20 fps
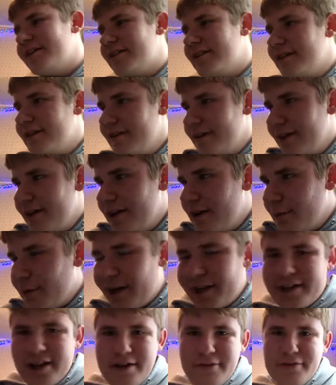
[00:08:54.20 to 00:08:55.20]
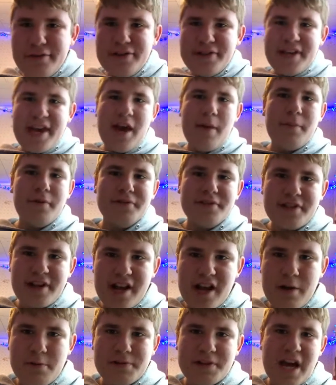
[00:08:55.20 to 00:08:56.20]
And when I covered the camper
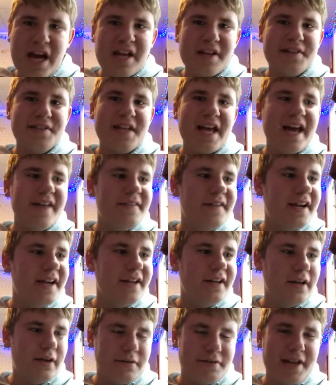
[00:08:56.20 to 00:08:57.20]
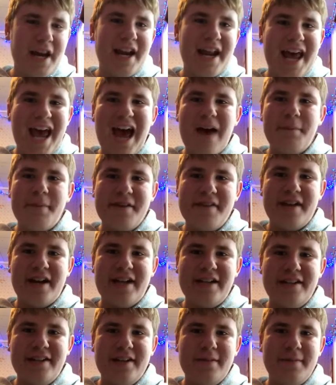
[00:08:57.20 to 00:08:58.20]
today, I was kind of sad I was kind of happy that
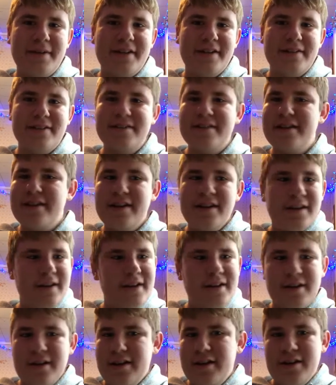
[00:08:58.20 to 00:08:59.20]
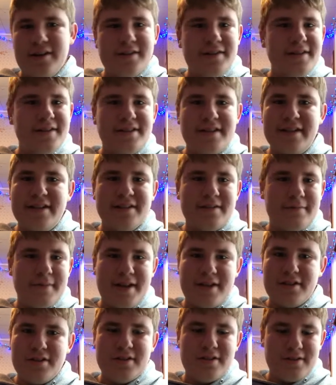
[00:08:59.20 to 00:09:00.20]
I did, because this season,
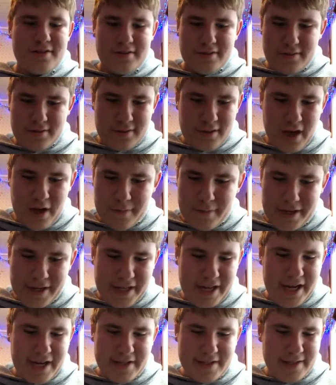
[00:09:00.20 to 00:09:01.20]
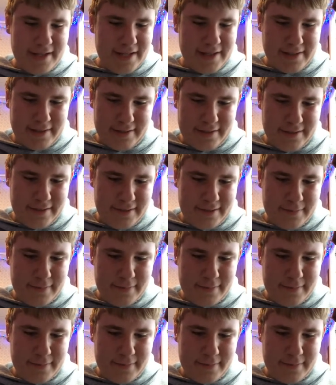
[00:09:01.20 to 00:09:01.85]
man, just not my kind of season.